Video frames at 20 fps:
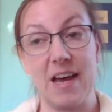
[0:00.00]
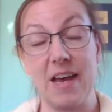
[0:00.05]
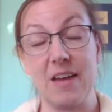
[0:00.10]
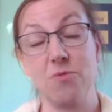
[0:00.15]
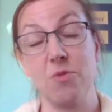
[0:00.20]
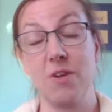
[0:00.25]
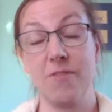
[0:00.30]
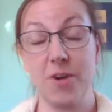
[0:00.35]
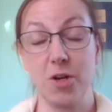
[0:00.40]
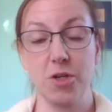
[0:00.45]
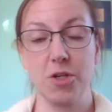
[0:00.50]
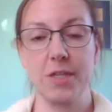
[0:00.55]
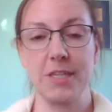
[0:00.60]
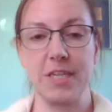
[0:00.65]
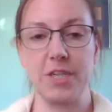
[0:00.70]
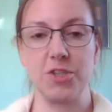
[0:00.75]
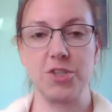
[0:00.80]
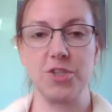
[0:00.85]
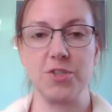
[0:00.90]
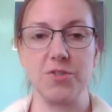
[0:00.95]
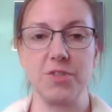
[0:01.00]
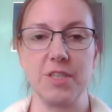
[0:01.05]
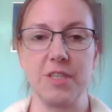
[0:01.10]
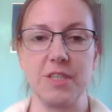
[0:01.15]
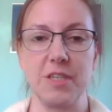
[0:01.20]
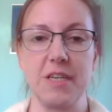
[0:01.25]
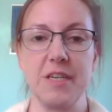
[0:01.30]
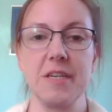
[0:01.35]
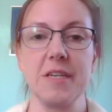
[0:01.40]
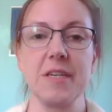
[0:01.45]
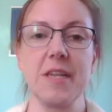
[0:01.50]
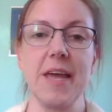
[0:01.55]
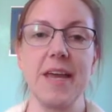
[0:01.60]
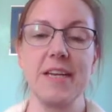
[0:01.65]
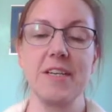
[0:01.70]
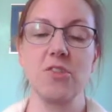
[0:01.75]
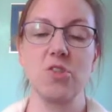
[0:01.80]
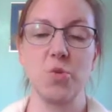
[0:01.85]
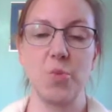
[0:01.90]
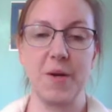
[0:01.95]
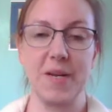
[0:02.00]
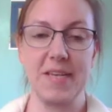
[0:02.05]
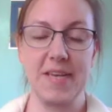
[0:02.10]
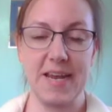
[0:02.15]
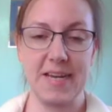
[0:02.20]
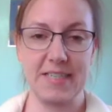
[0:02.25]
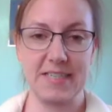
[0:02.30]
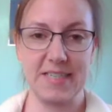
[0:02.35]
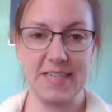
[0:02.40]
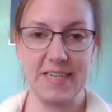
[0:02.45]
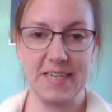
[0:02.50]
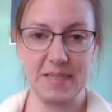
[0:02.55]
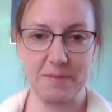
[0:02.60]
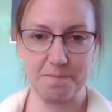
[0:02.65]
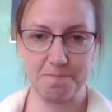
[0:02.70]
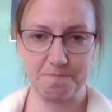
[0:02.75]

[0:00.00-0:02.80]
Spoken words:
in one of our early issues late in 2018.